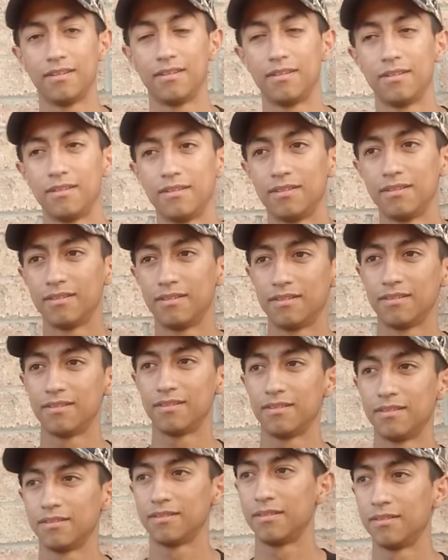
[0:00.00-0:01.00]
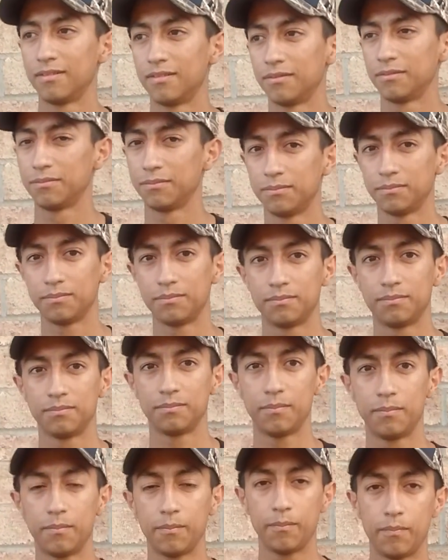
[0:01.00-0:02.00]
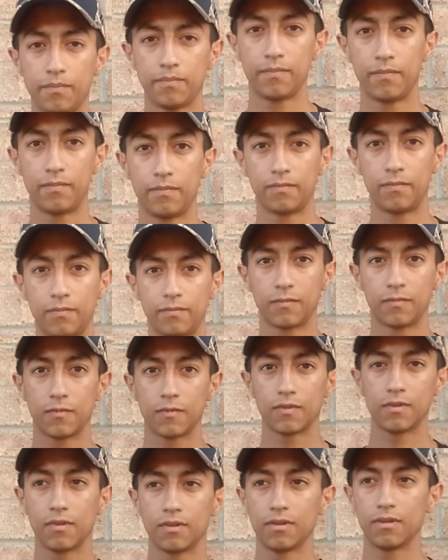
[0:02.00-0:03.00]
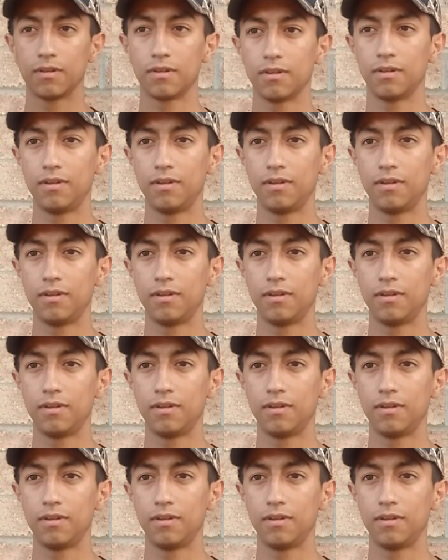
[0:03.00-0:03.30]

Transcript: ever felt discriminated because of your race?